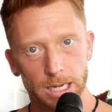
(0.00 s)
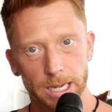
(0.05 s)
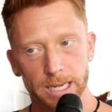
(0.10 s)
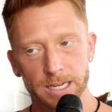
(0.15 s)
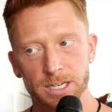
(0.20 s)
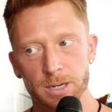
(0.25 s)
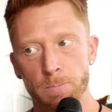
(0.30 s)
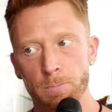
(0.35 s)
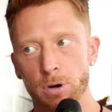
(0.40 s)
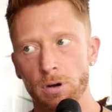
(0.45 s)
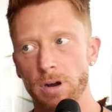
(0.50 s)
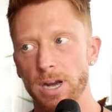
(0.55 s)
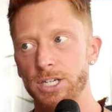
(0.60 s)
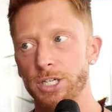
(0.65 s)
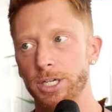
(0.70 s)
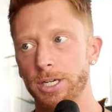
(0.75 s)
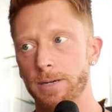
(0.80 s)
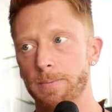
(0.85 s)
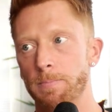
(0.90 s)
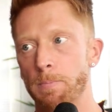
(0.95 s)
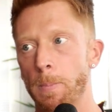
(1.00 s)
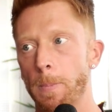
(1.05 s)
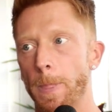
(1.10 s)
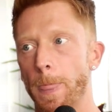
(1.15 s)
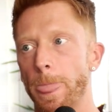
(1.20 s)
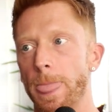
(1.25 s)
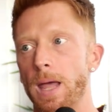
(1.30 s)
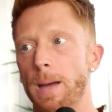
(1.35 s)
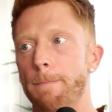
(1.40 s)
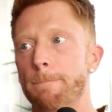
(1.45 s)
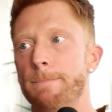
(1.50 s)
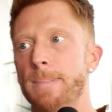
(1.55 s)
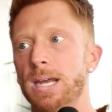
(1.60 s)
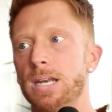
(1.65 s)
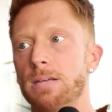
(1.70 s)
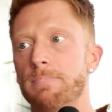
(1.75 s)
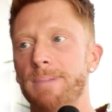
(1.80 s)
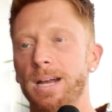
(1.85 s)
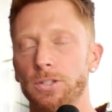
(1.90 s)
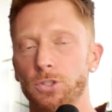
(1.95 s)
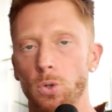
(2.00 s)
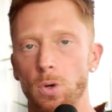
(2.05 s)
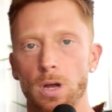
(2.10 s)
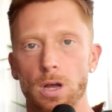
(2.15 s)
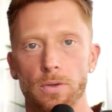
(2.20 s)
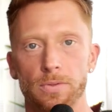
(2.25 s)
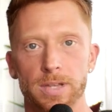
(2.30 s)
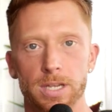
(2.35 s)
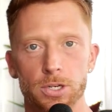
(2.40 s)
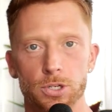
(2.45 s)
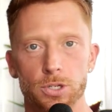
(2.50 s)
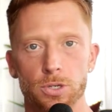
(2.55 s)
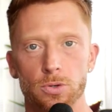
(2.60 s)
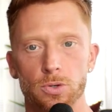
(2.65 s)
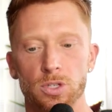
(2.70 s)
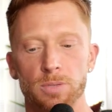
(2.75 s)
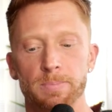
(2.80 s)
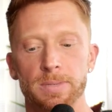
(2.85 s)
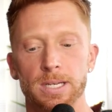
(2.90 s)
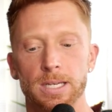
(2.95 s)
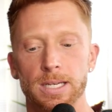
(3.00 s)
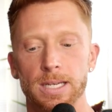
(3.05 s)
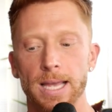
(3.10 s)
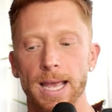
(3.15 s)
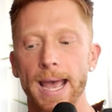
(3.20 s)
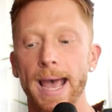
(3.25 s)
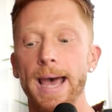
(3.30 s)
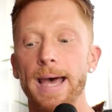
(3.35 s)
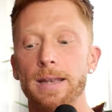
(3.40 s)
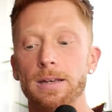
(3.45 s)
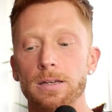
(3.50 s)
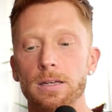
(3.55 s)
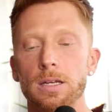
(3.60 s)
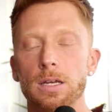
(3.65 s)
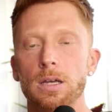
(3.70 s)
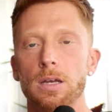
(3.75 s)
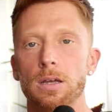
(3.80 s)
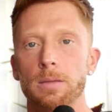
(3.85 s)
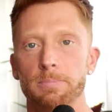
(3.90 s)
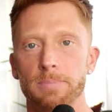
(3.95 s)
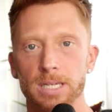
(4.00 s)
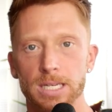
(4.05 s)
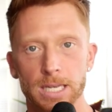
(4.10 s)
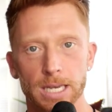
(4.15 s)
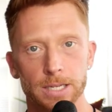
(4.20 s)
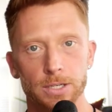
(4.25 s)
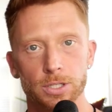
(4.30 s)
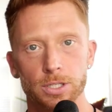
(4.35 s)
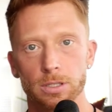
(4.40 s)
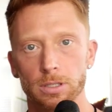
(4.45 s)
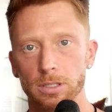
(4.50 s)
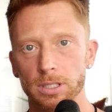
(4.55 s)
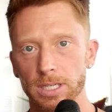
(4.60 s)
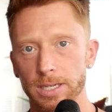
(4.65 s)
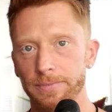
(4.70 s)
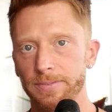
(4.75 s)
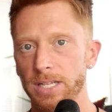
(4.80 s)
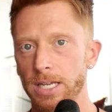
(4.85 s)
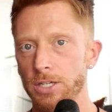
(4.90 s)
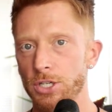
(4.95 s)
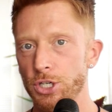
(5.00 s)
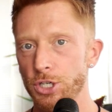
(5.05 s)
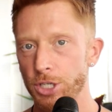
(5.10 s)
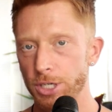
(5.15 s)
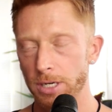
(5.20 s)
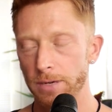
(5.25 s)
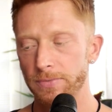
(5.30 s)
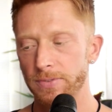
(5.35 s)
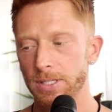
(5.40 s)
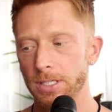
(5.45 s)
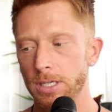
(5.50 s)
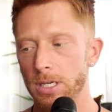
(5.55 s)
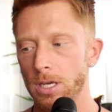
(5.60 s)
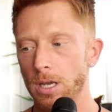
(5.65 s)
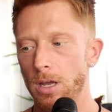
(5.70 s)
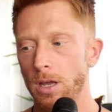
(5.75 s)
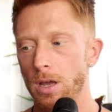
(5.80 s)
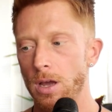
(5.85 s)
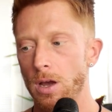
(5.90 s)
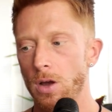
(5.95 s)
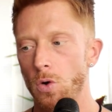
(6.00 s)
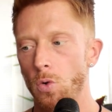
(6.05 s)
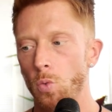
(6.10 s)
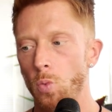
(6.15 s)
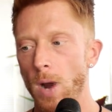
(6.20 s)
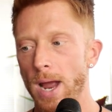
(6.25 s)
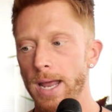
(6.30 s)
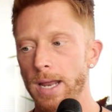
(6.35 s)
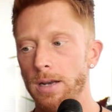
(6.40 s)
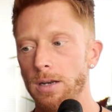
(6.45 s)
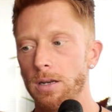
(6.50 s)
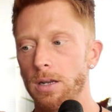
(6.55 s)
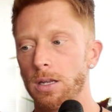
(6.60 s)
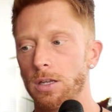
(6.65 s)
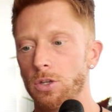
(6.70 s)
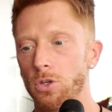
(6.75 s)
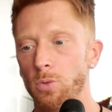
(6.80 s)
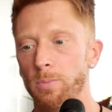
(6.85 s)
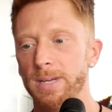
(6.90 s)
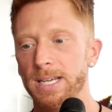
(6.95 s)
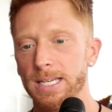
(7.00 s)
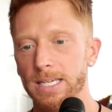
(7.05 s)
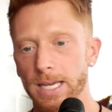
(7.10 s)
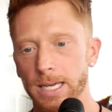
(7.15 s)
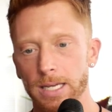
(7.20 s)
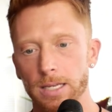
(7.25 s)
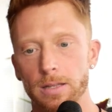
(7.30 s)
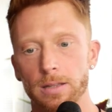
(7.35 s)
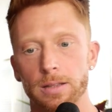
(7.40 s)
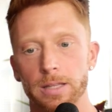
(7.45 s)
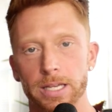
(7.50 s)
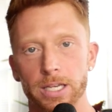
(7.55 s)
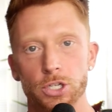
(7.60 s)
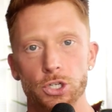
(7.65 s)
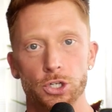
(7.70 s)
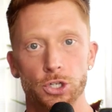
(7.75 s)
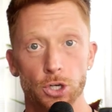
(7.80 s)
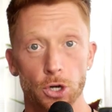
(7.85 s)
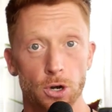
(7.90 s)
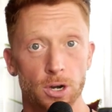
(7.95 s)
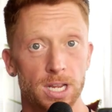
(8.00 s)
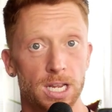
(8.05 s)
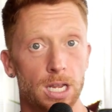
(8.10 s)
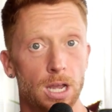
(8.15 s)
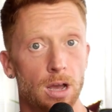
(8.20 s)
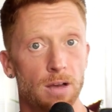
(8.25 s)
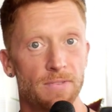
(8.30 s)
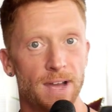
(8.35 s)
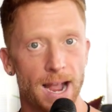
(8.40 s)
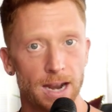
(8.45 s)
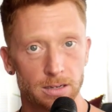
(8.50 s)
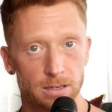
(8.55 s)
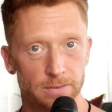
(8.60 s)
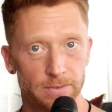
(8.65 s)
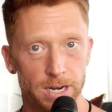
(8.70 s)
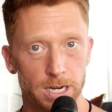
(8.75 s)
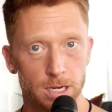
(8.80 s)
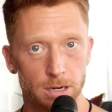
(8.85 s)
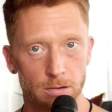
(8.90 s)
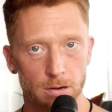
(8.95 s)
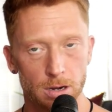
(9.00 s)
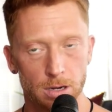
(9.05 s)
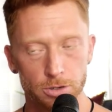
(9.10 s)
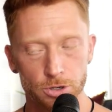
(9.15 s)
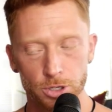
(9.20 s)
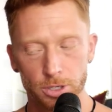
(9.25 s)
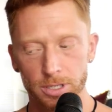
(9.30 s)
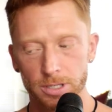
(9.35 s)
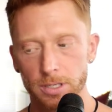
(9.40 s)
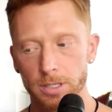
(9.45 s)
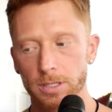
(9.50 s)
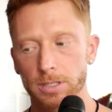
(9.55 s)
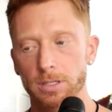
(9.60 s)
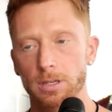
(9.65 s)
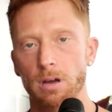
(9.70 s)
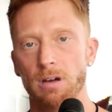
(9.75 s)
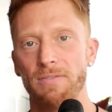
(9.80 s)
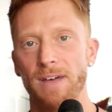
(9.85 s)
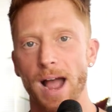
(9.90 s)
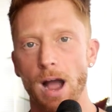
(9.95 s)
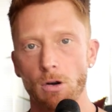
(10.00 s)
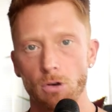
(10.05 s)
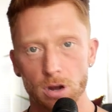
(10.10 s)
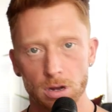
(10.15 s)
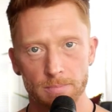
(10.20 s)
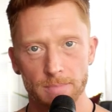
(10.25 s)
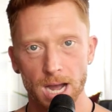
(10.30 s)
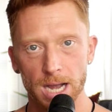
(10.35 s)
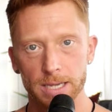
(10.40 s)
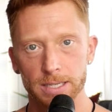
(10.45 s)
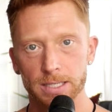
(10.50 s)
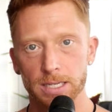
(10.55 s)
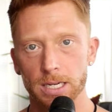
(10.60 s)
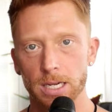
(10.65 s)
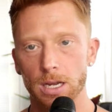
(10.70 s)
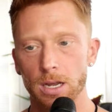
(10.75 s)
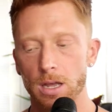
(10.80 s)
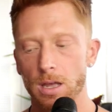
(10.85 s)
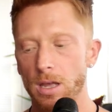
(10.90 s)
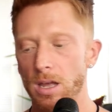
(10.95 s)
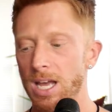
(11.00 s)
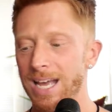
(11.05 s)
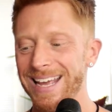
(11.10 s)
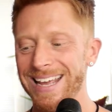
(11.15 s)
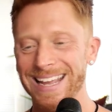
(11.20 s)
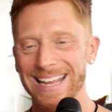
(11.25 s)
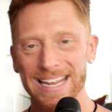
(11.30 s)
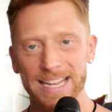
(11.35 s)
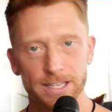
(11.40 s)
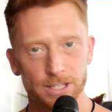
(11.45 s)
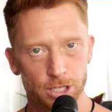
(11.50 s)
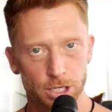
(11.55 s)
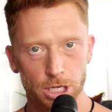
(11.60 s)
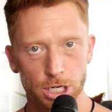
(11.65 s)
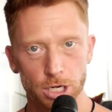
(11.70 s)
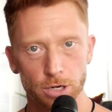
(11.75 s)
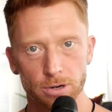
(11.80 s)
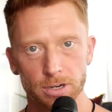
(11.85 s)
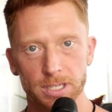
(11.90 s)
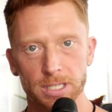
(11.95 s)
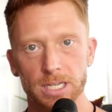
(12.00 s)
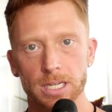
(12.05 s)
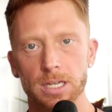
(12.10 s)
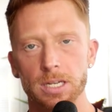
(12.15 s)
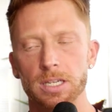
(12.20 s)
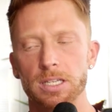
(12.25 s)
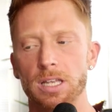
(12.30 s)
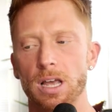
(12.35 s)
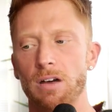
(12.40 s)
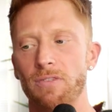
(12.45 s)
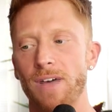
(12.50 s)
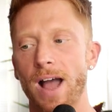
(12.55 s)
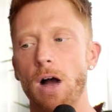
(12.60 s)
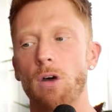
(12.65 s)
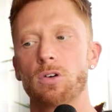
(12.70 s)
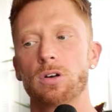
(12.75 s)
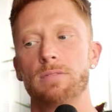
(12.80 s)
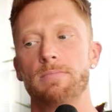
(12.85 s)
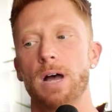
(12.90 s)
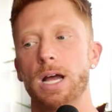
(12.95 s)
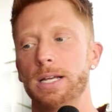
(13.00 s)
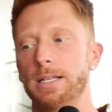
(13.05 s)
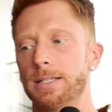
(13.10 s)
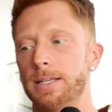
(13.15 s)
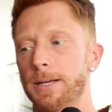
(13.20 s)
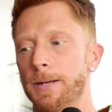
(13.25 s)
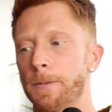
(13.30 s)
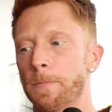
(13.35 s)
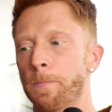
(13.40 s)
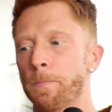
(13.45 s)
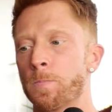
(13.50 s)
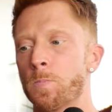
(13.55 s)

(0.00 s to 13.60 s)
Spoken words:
and depression, many mental health issues can begin to lift and shift when you begin this journey of activating your consciousness, of alchemizing insecurities, of alchemizing